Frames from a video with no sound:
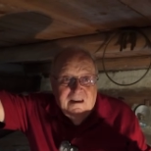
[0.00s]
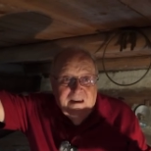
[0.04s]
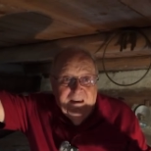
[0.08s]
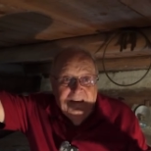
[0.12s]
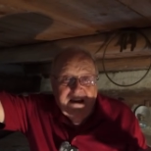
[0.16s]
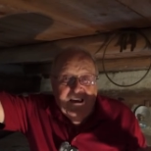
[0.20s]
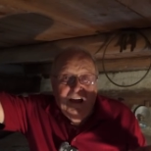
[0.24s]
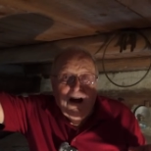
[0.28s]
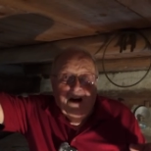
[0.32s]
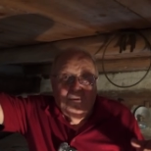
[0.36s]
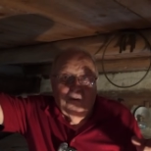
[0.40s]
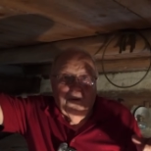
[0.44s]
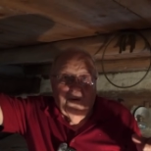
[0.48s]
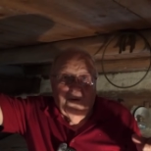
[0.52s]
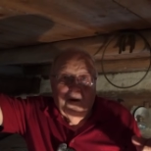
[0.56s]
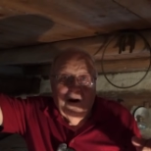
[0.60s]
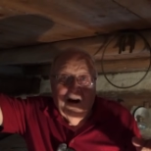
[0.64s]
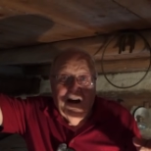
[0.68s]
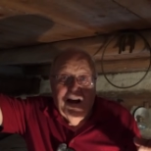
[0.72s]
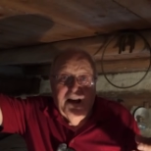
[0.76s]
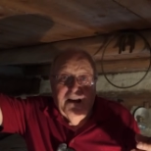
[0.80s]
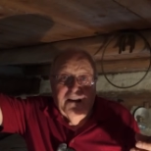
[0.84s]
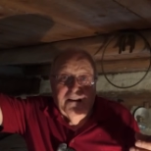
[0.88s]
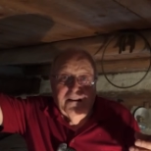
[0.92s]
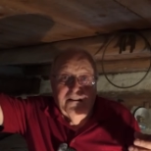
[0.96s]
he caught a
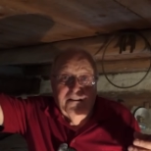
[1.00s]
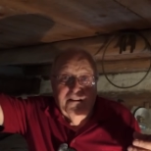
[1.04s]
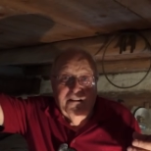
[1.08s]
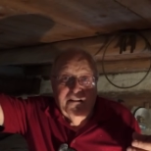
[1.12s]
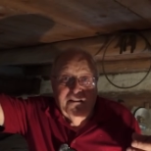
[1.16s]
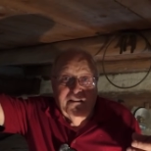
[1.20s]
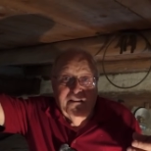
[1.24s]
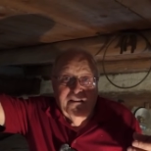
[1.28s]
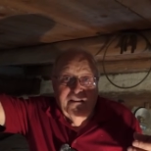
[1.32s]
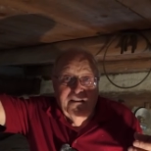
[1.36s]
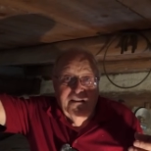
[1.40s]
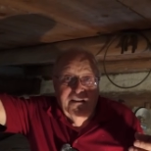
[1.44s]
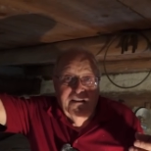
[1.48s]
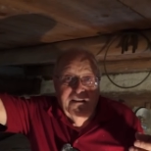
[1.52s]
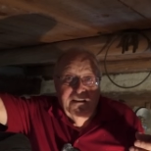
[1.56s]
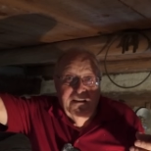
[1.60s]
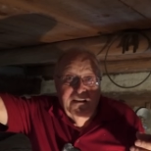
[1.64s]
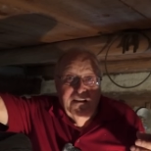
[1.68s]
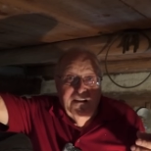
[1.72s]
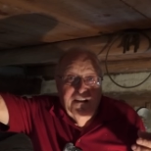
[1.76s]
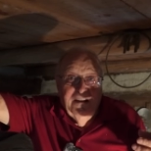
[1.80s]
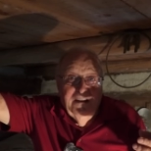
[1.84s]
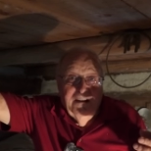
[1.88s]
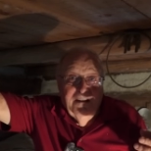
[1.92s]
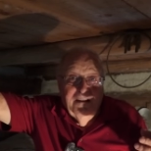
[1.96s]
ride
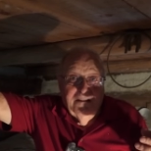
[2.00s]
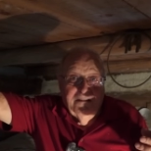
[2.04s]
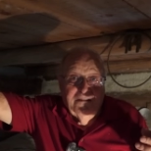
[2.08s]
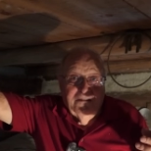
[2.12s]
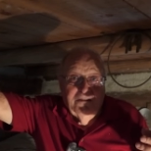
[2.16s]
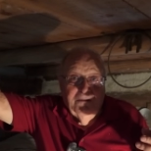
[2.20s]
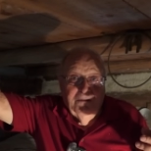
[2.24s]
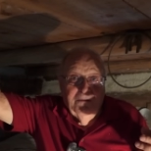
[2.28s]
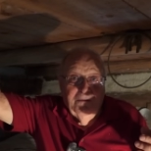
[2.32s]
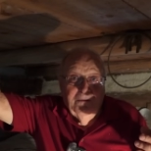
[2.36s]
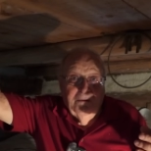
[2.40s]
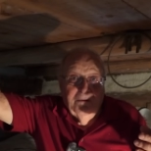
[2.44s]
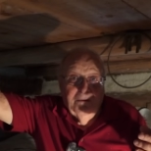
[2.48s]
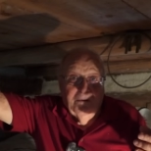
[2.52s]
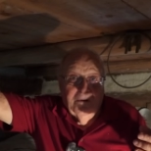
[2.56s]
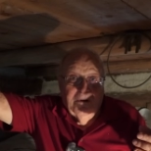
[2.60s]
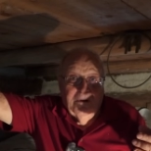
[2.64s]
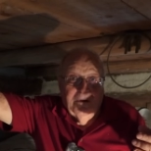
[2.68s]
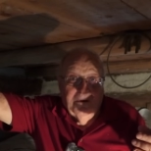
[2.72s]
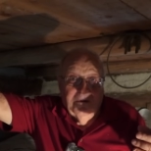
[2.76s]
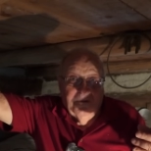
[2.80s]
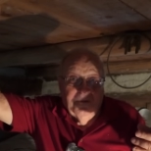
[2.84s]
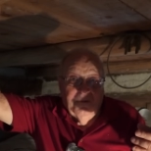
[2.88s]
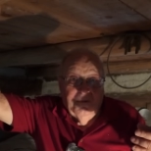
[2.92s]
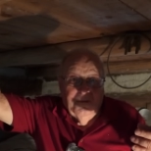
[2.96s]

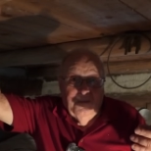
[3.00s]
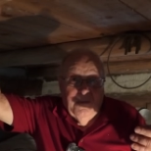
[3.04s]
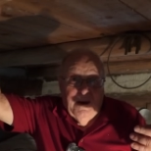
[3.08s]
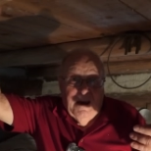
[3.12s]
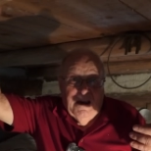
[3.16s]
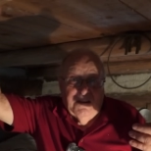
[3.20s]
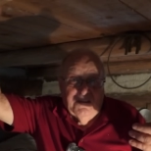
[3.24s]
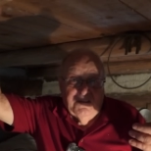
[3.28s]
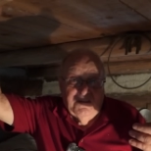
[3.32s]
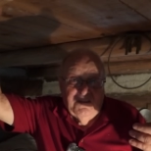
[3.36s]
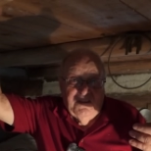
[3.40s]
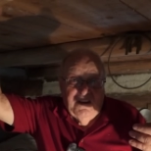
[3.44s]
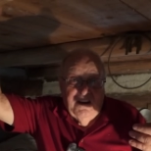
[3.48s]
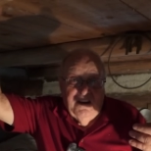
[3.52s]
to Mountain